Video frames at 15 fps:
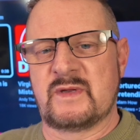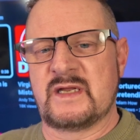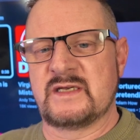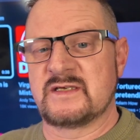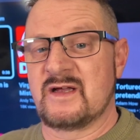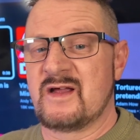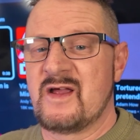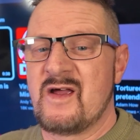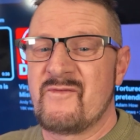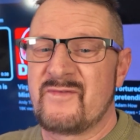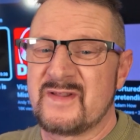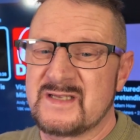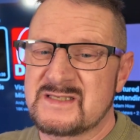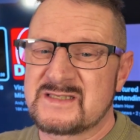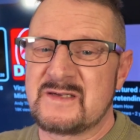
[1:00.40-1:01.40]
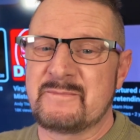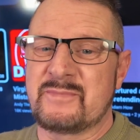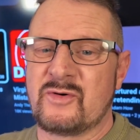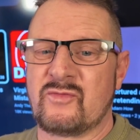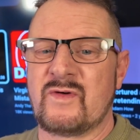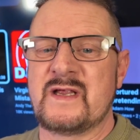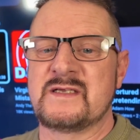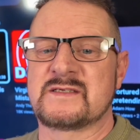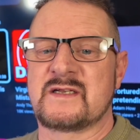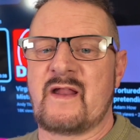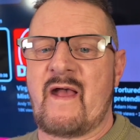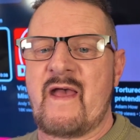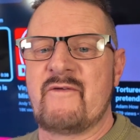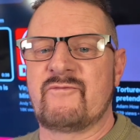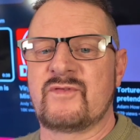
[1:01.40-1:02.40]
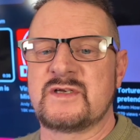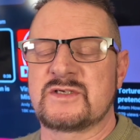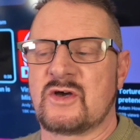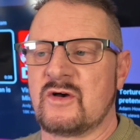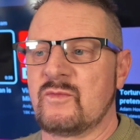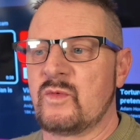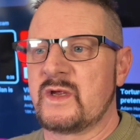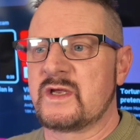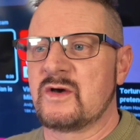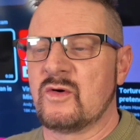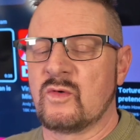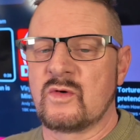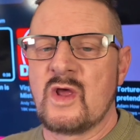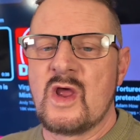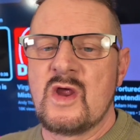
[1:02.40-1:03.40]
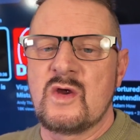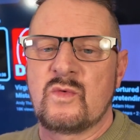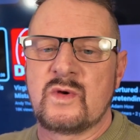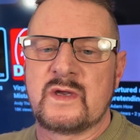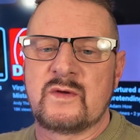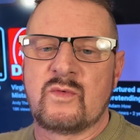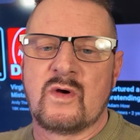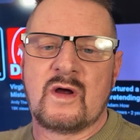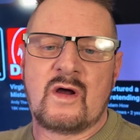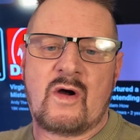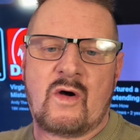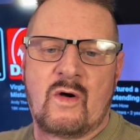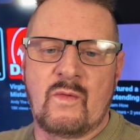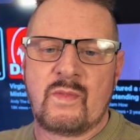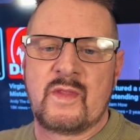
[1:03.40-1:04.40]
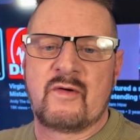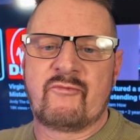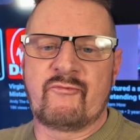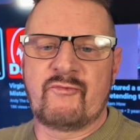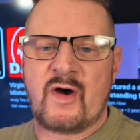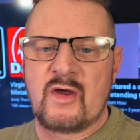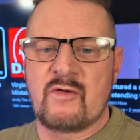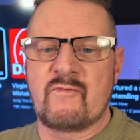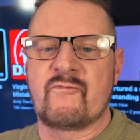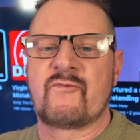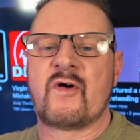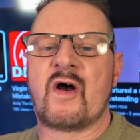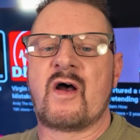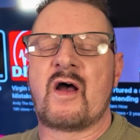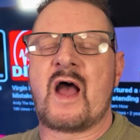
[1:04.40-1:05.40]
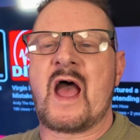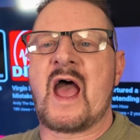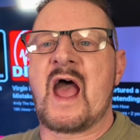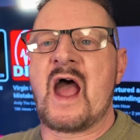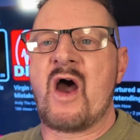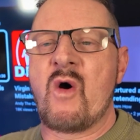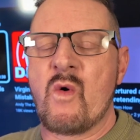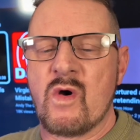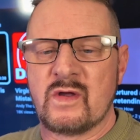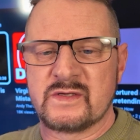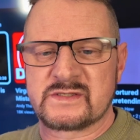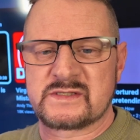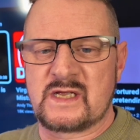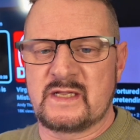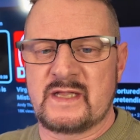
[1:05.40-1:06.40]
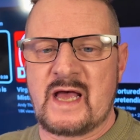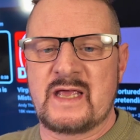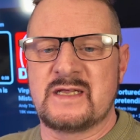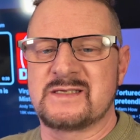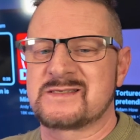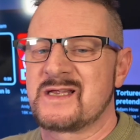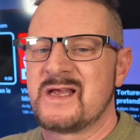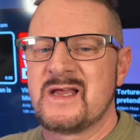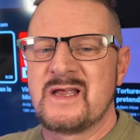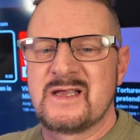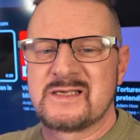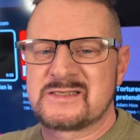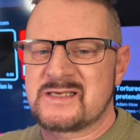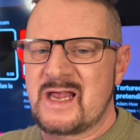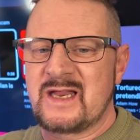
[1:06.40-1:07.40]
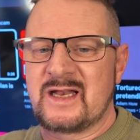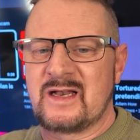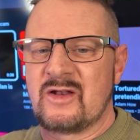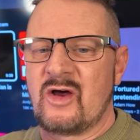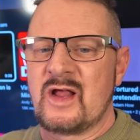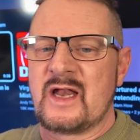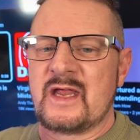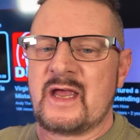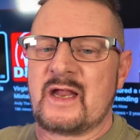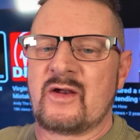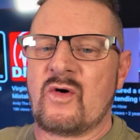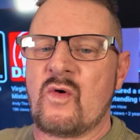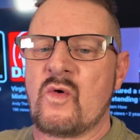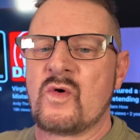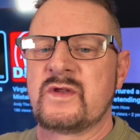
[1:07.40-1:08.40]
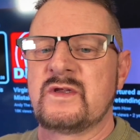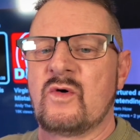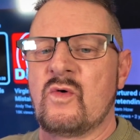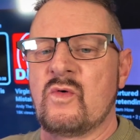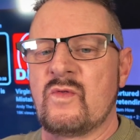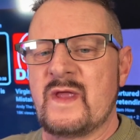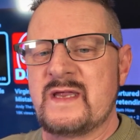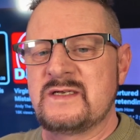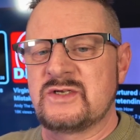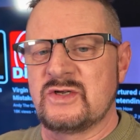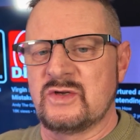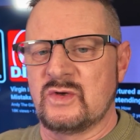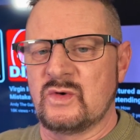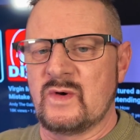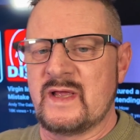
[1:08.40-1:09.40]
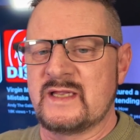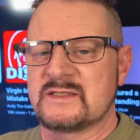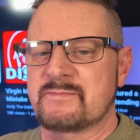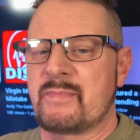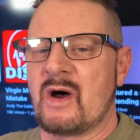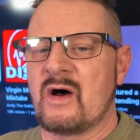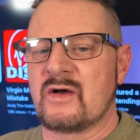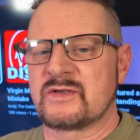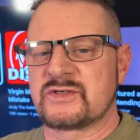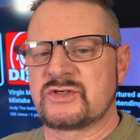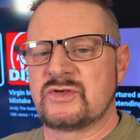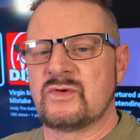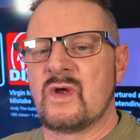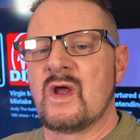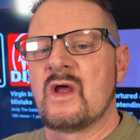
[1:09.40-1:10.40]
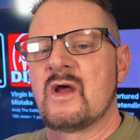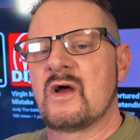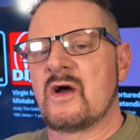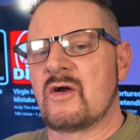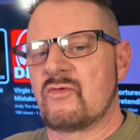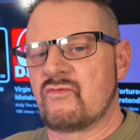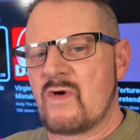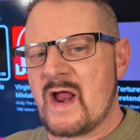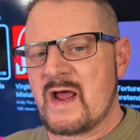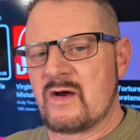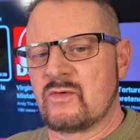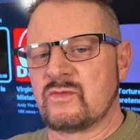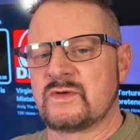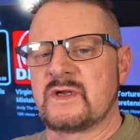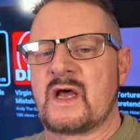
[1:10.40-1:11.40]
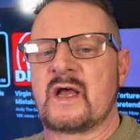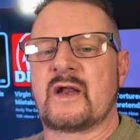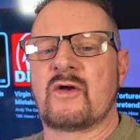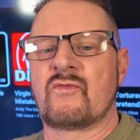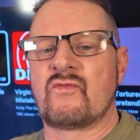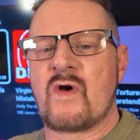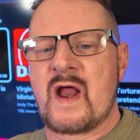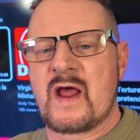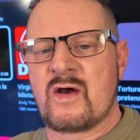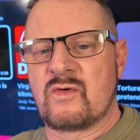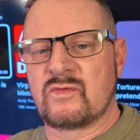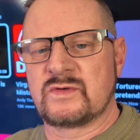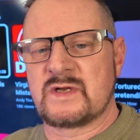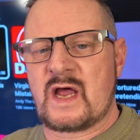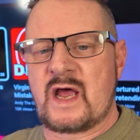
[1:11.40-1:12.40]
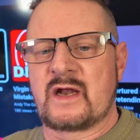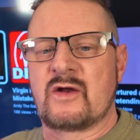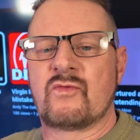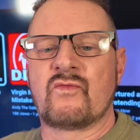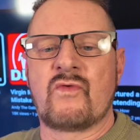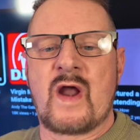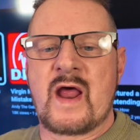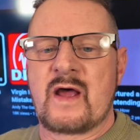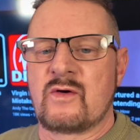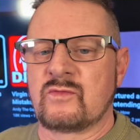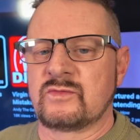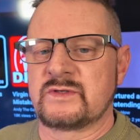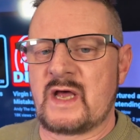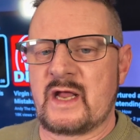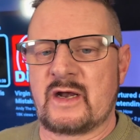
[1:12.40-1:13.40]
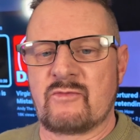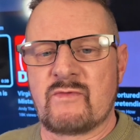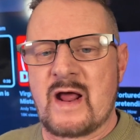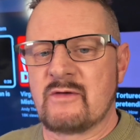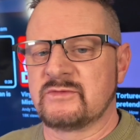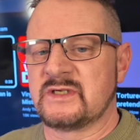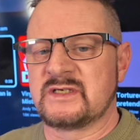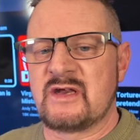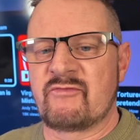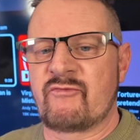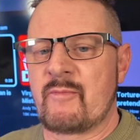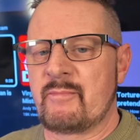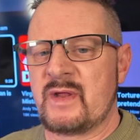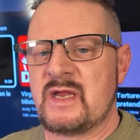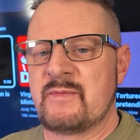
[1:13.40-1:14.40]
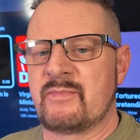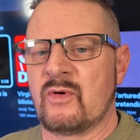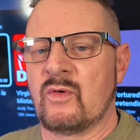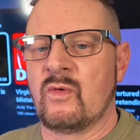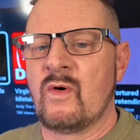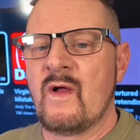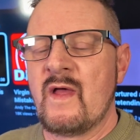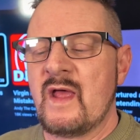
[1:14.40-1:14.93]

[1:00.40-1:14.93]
Media for the simple reason every time we called we were on the phone for hours, and that is saying it lightly, and all they do is pass you around and around and around and around to different people,